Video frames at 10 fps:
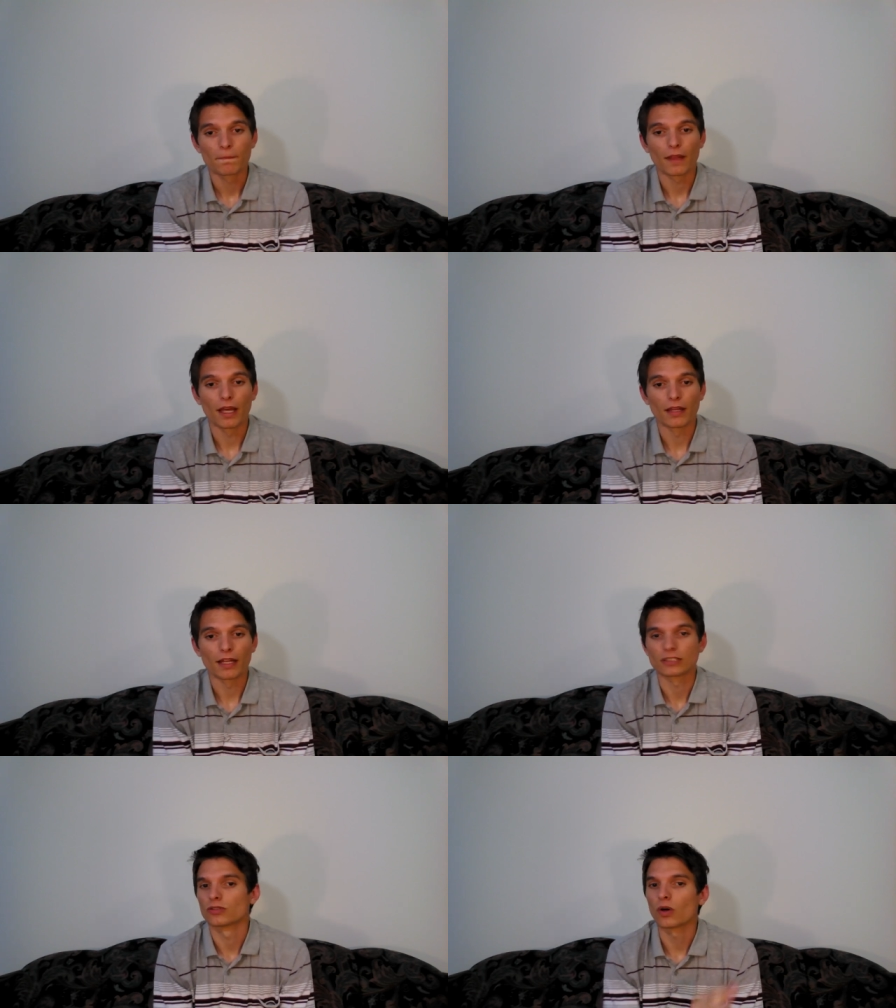And
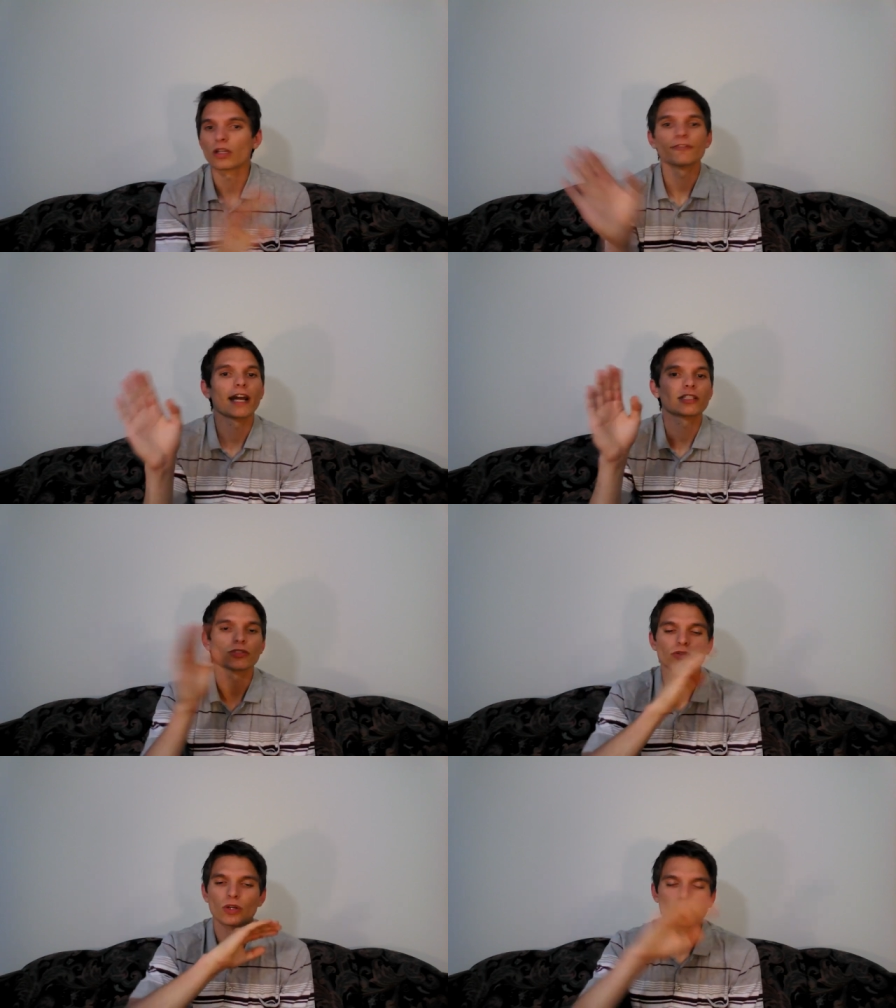that's totally
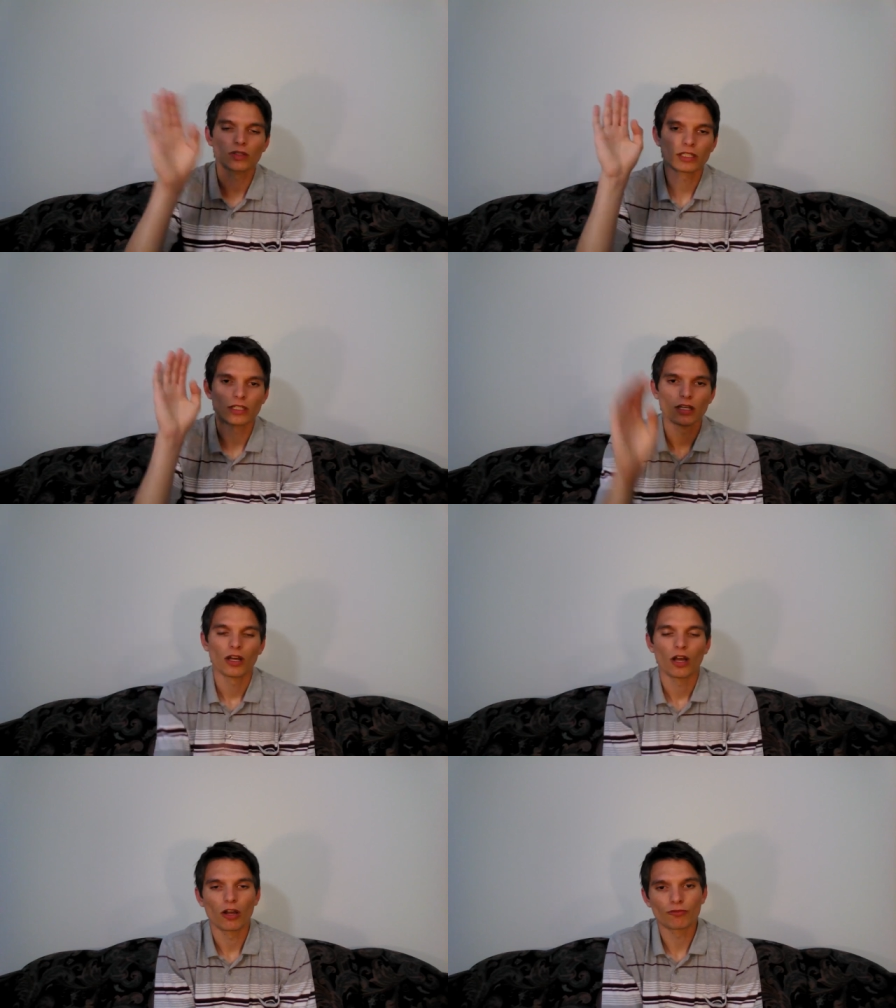rational, totally
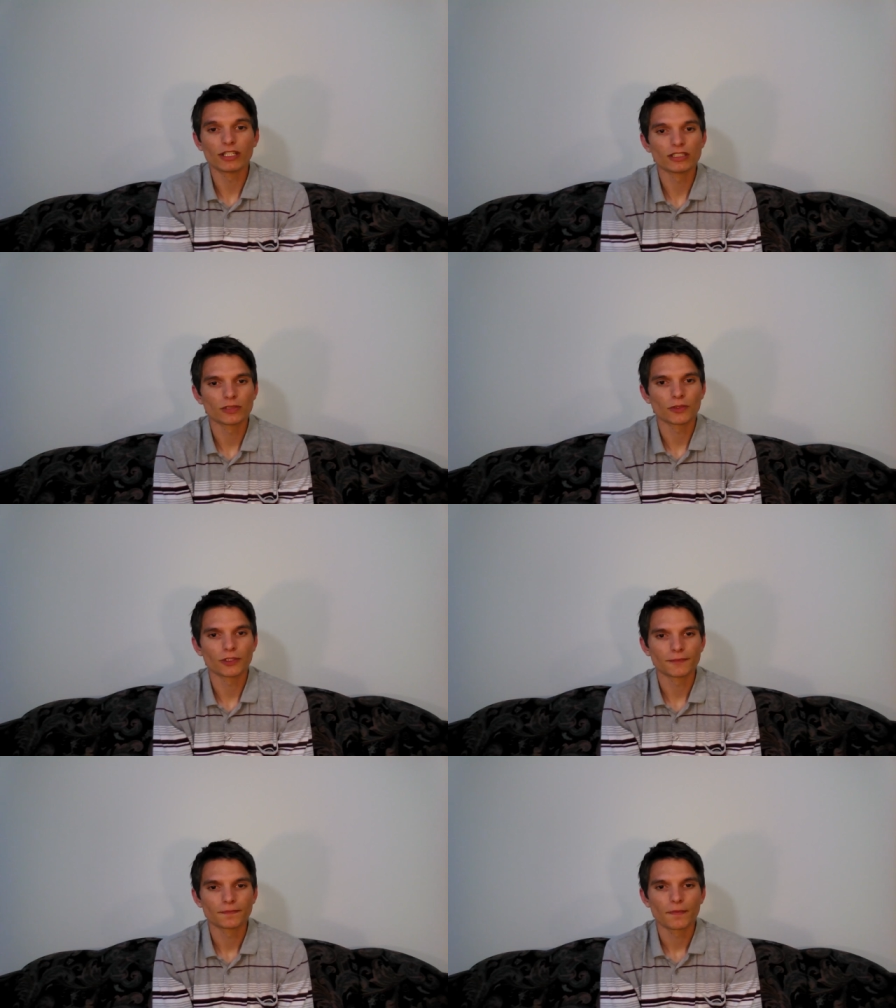
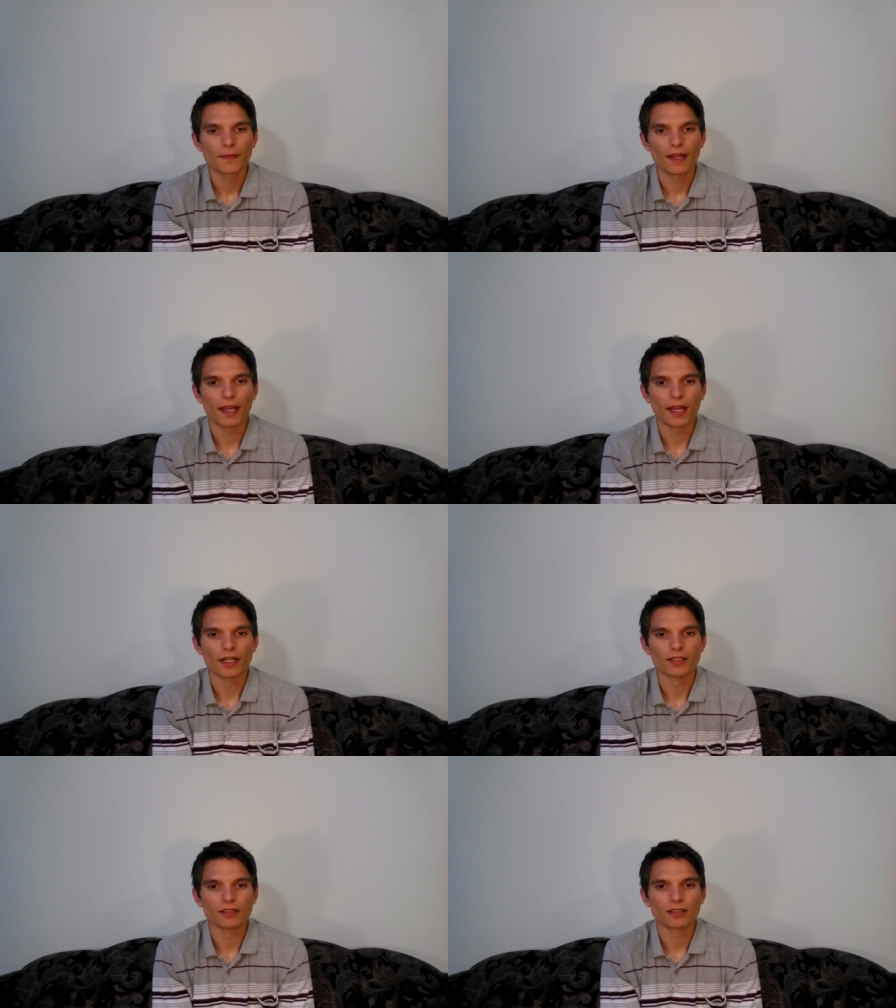reasonable,
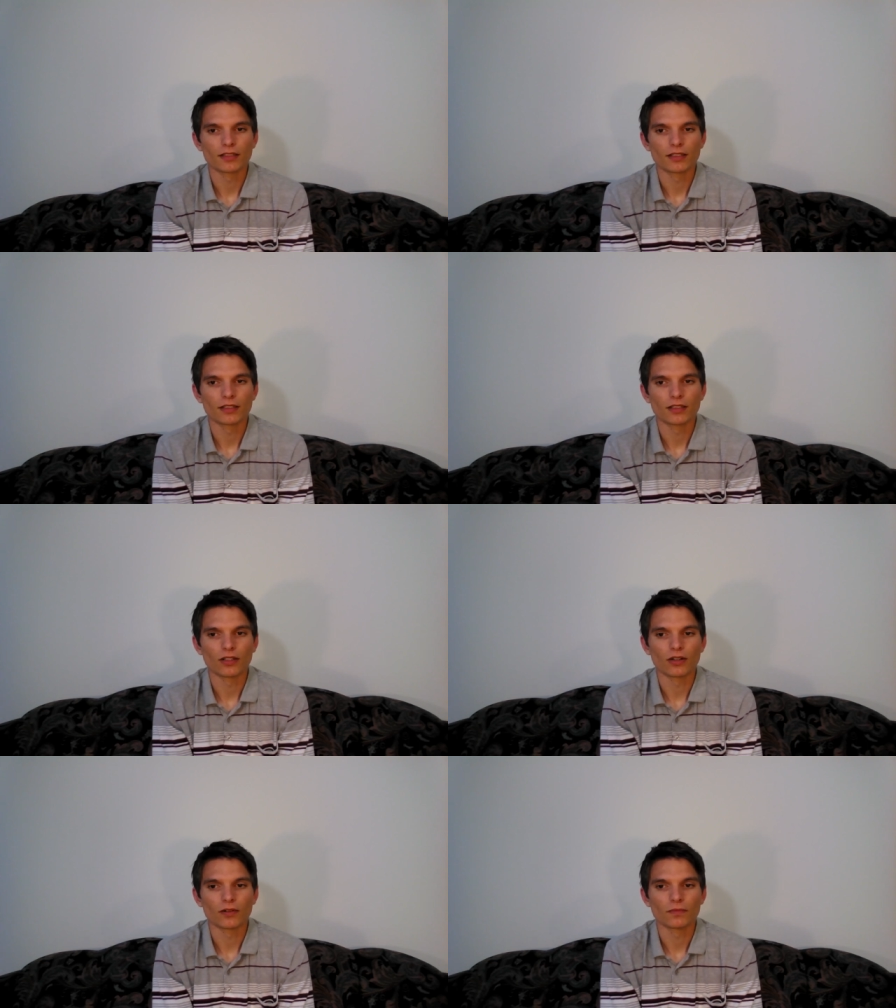and, you
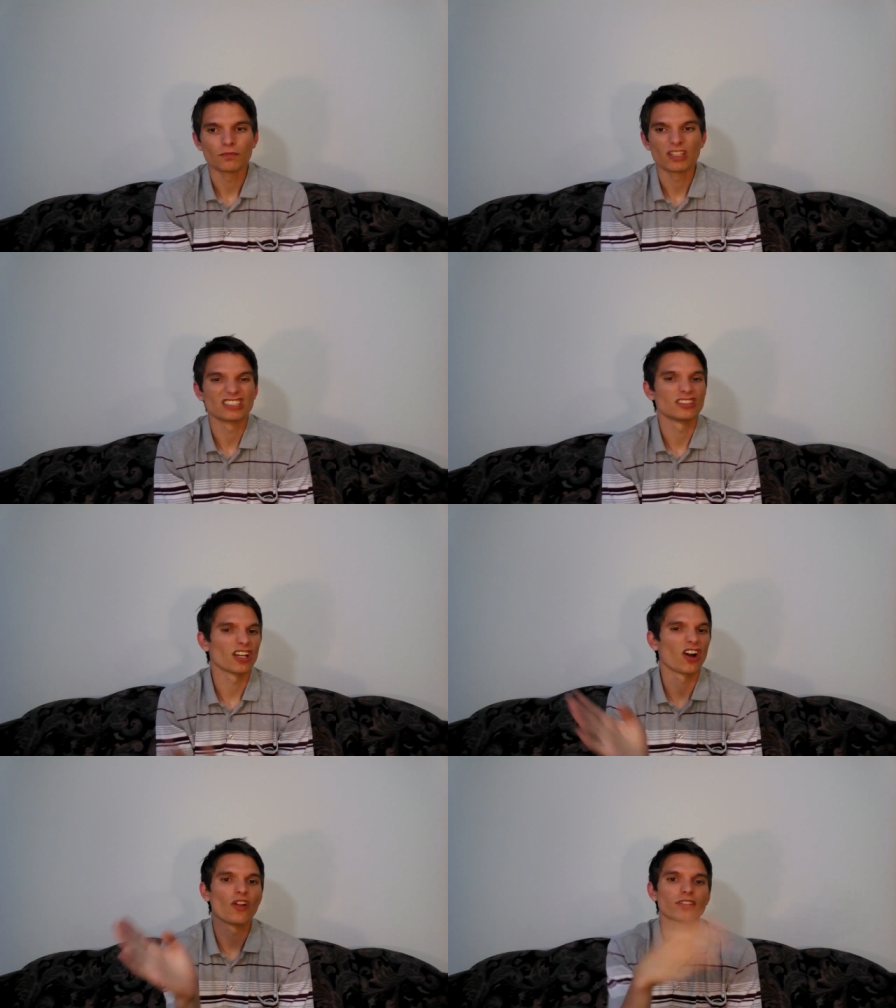know, it's done
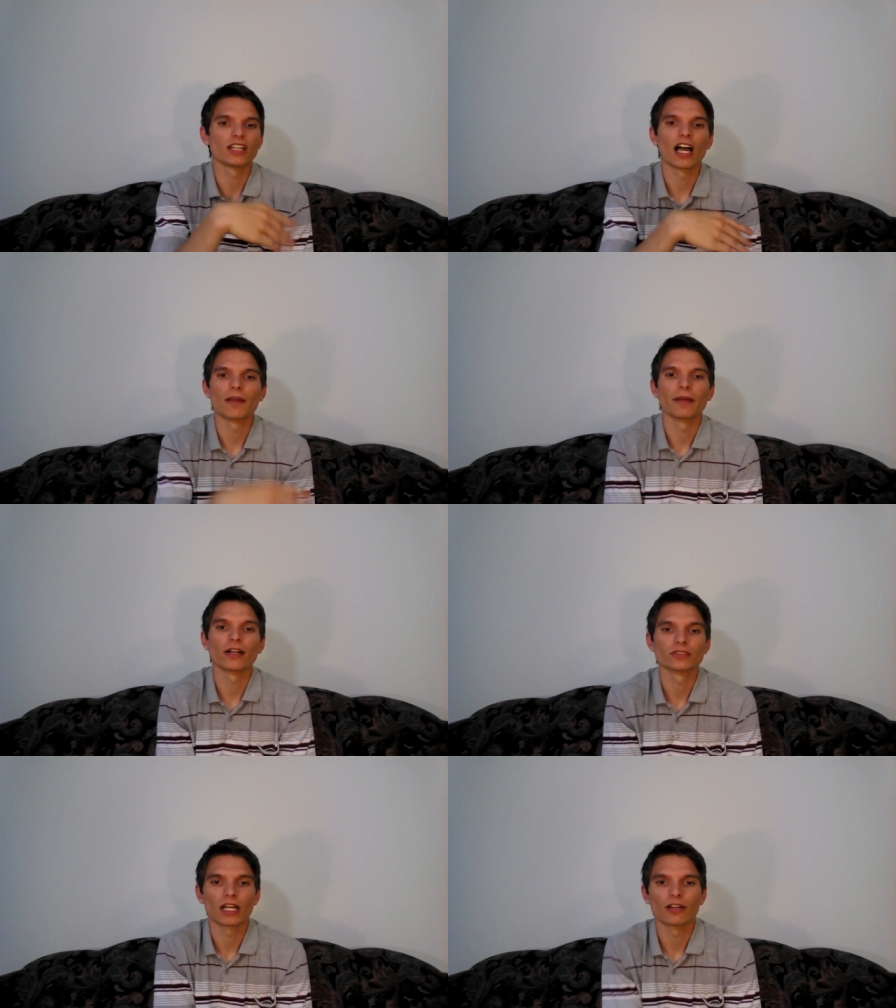all the time
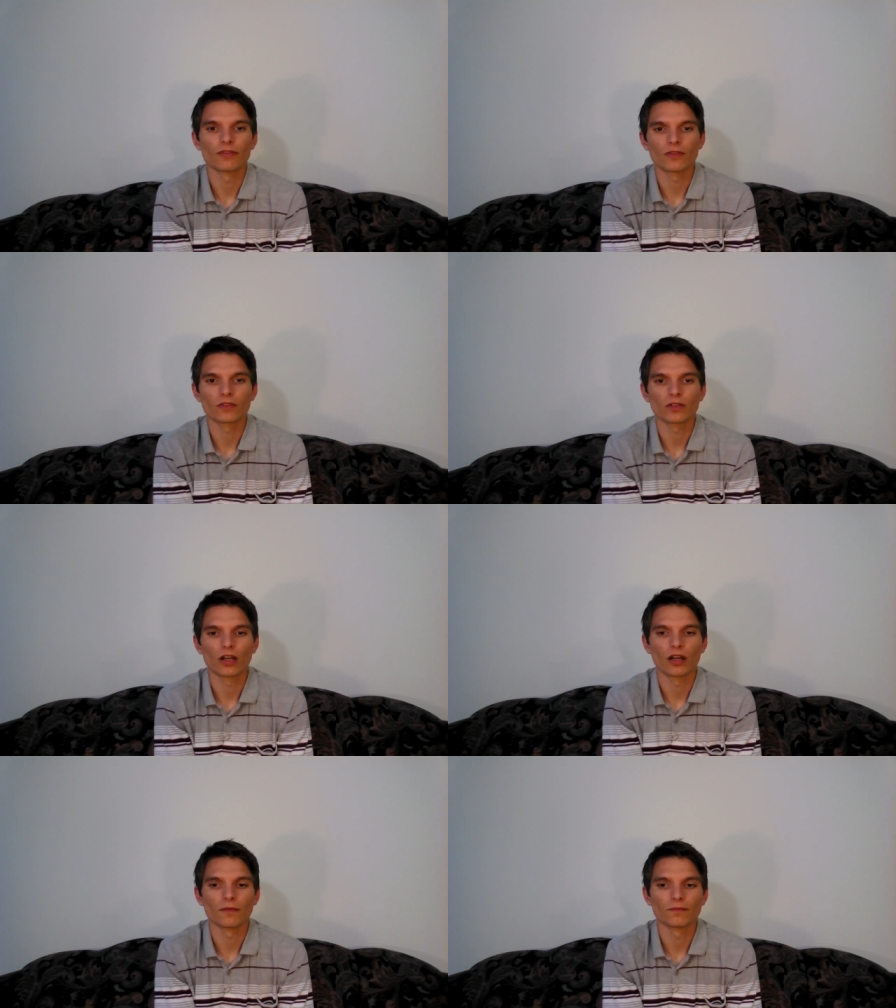outside of
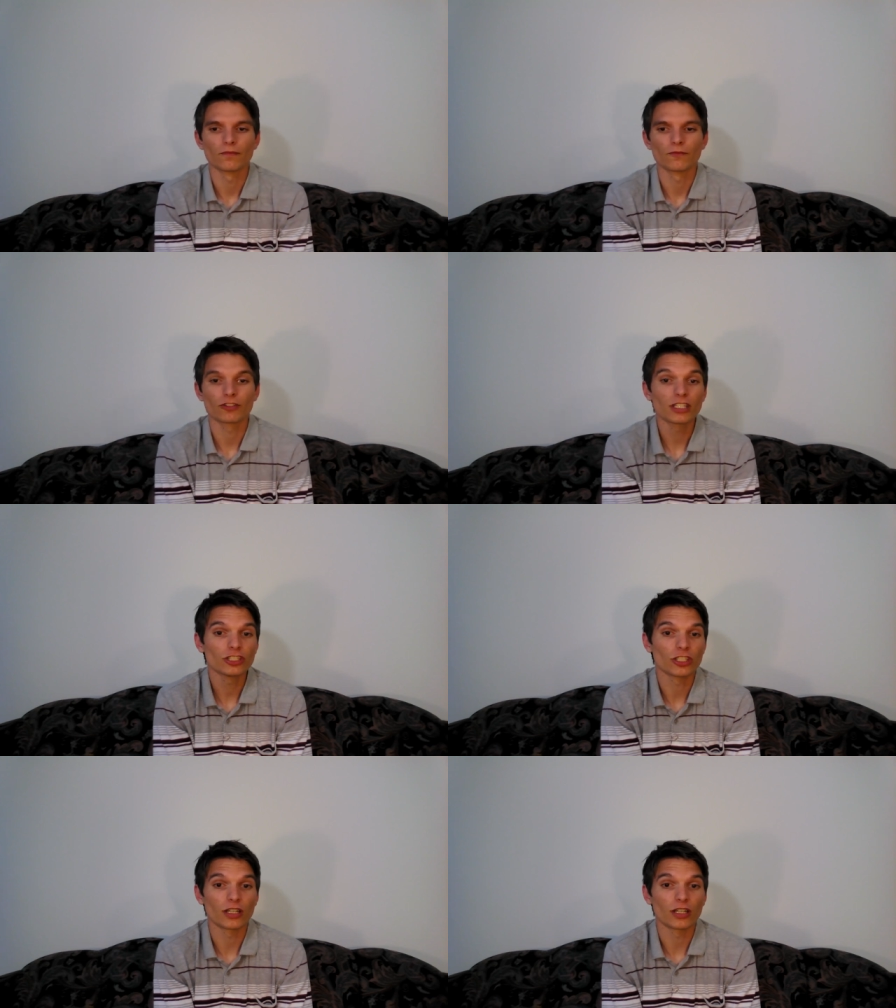um, religion.